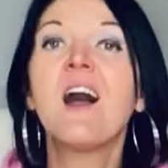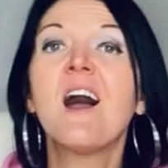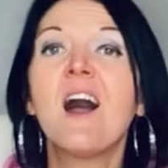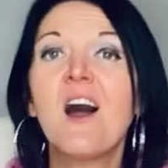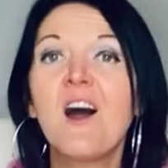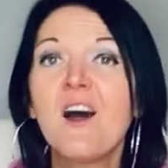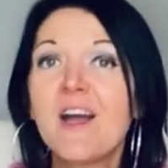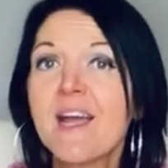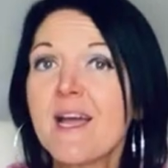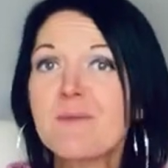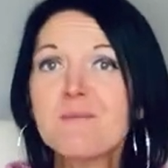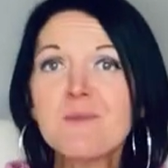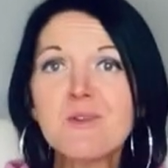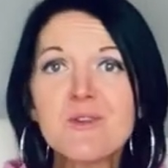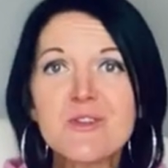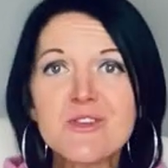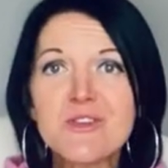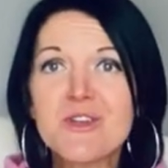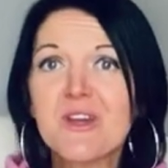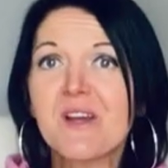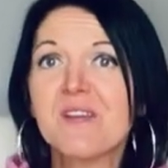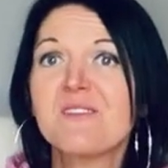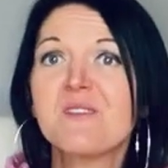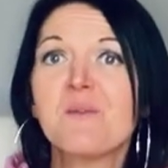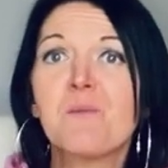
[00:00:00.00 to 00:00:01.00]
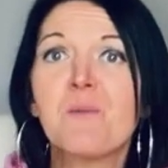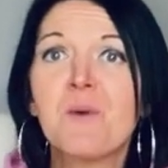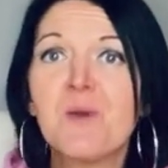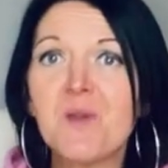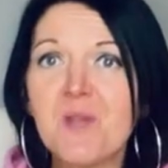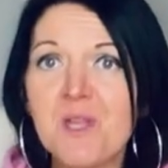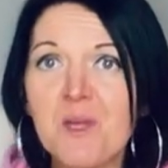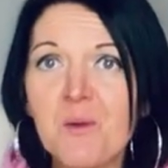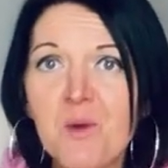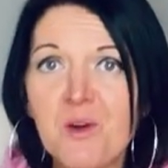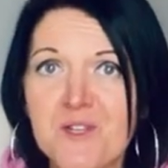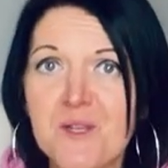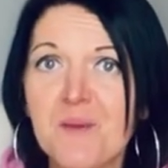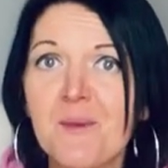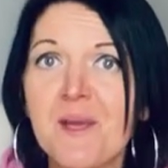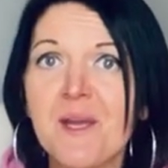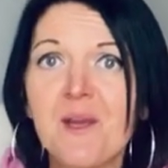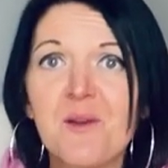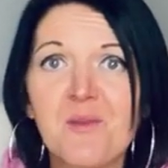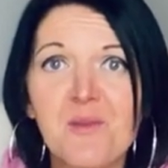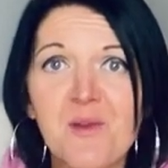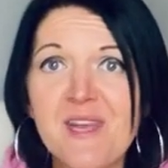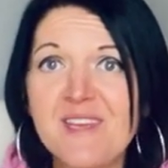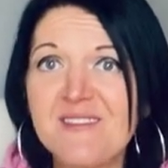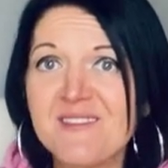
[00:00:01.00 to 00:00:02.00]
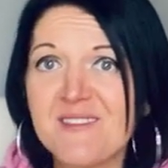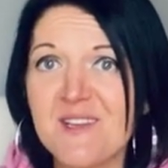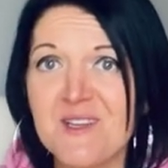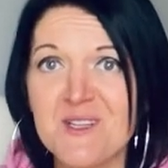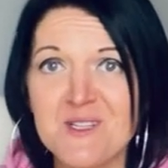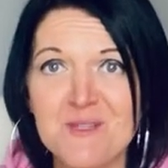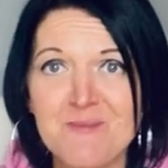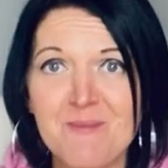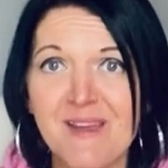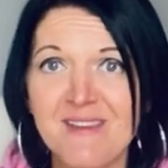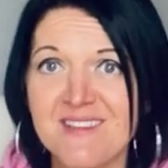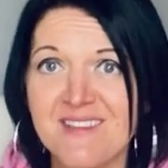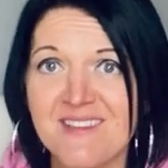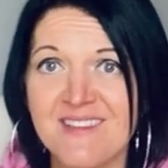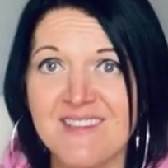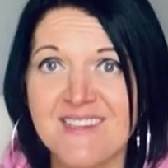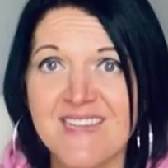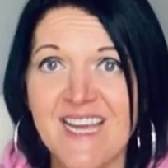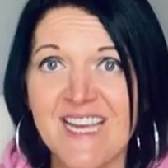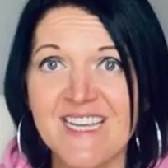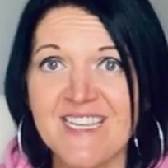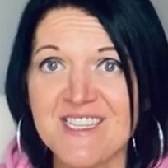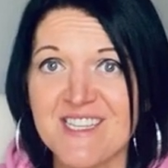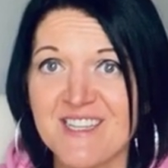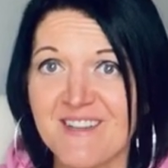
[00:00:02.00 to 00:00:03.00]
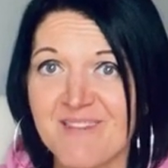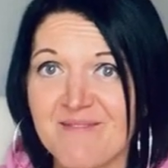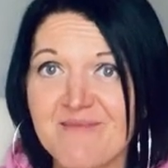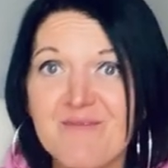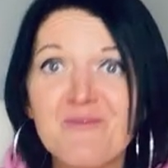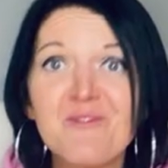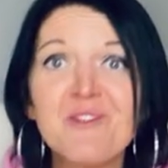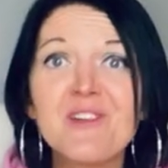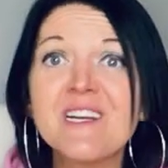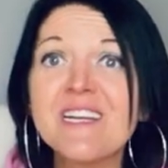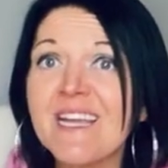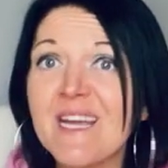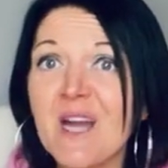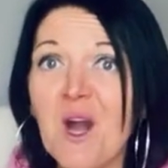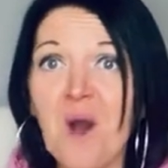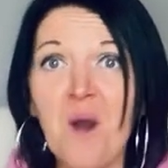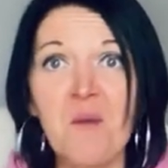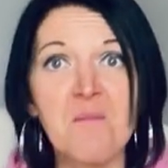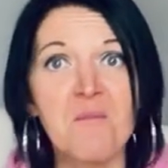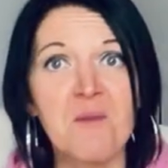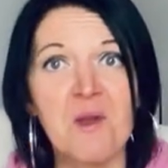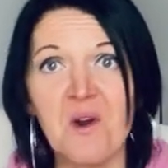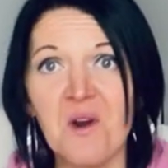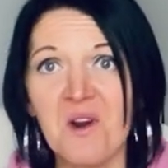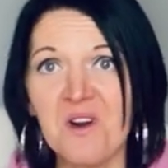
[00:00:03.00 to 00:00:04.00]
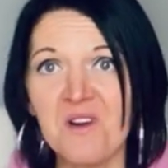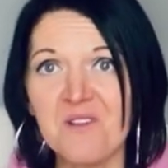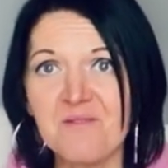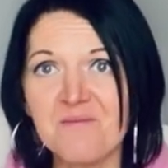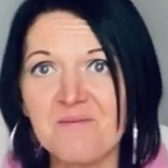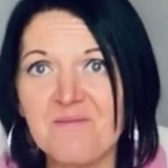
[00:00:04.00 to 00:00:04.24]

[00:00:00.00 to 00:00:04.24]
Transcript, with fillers: I am not trying to put you off doing a research-based dissertation. Really, I'm not.